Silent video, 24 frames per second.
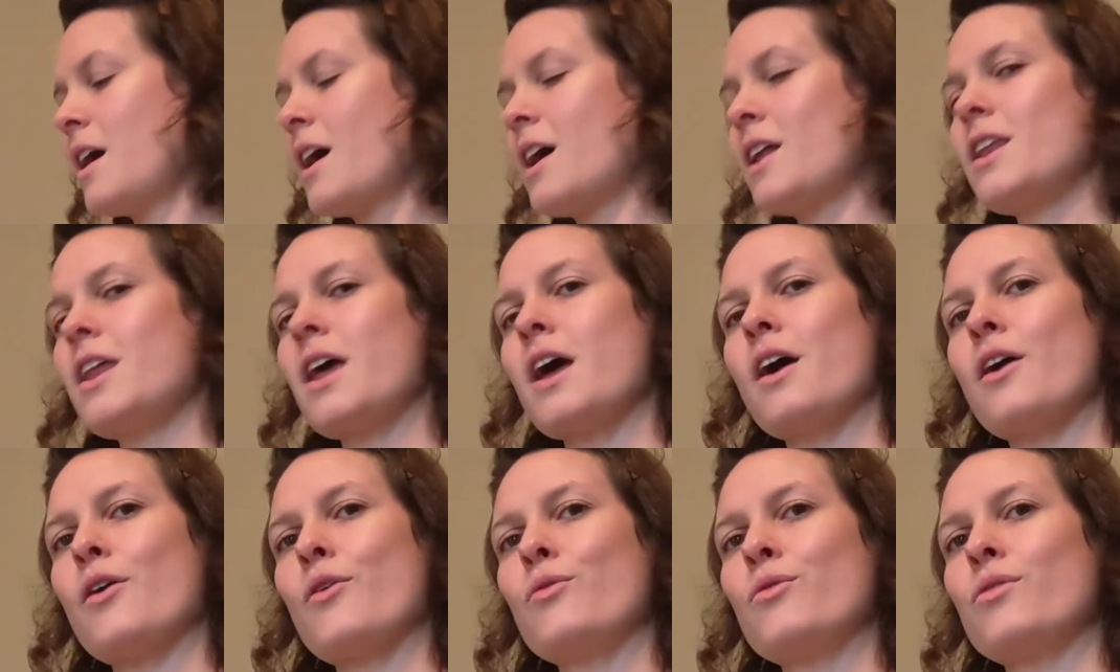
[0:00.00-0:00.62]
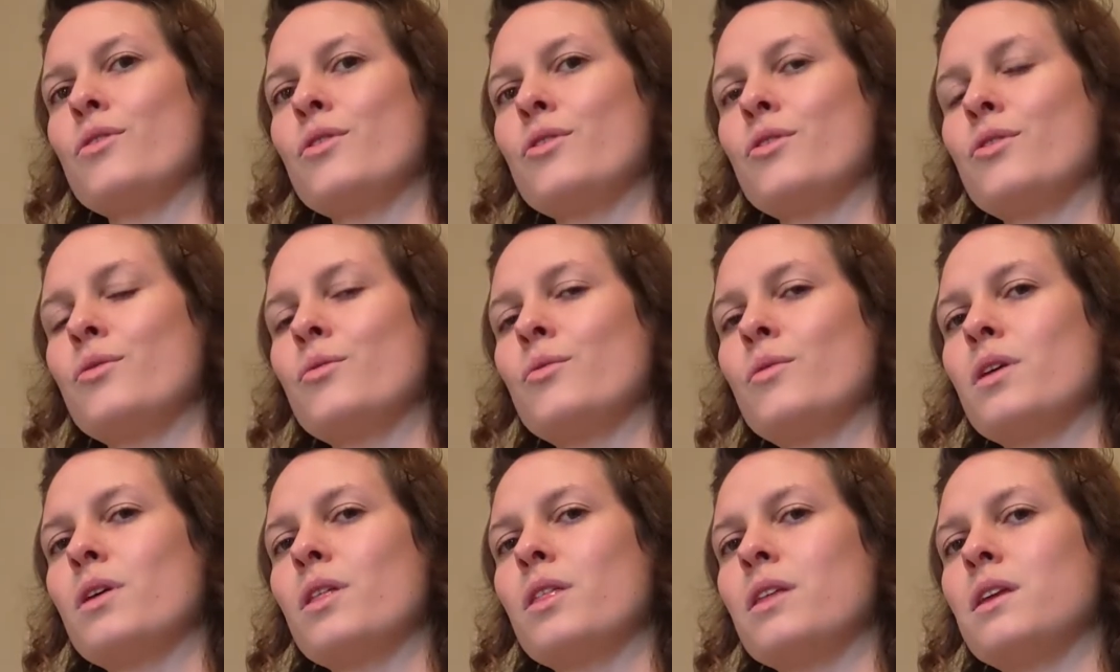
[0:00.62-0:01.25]
and out
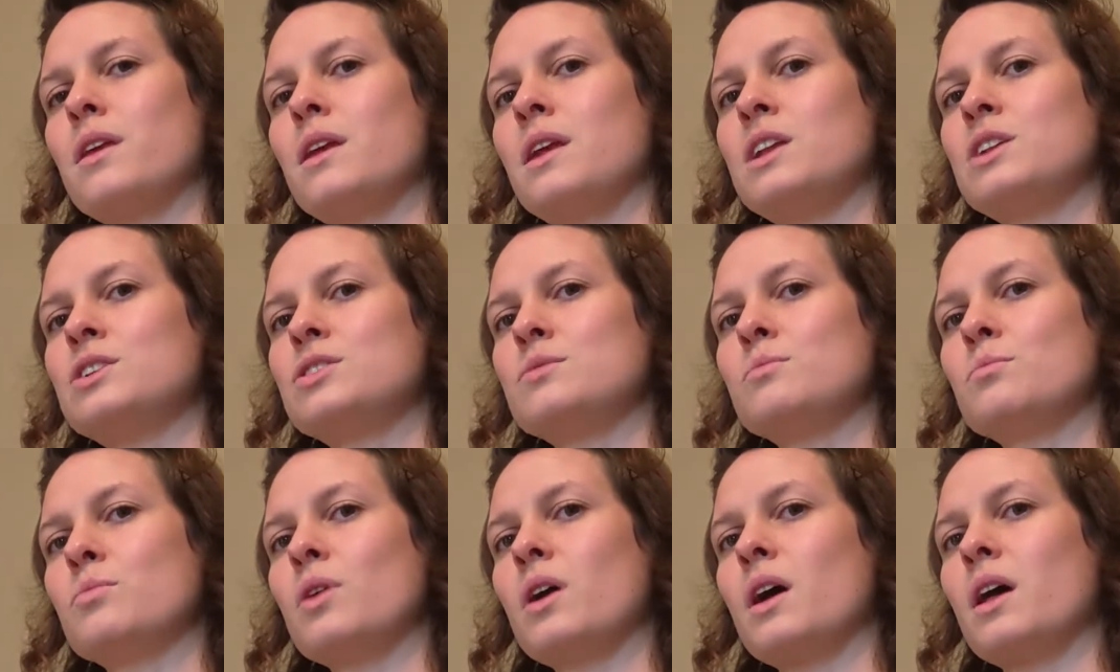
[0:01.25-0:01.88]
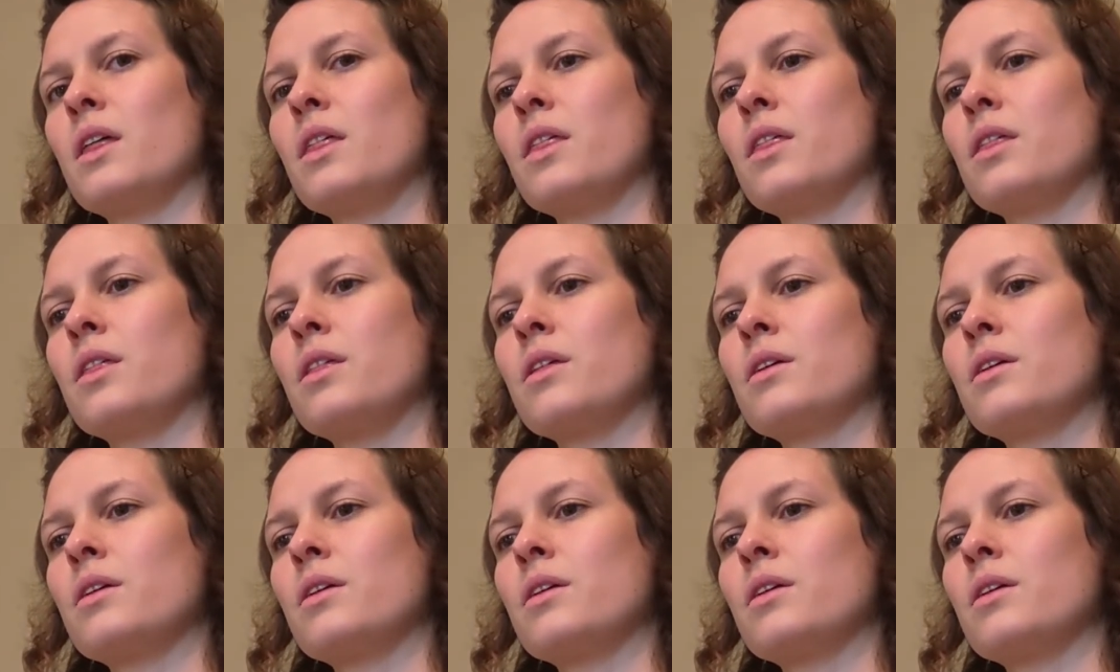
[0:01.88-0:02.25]
with each breath.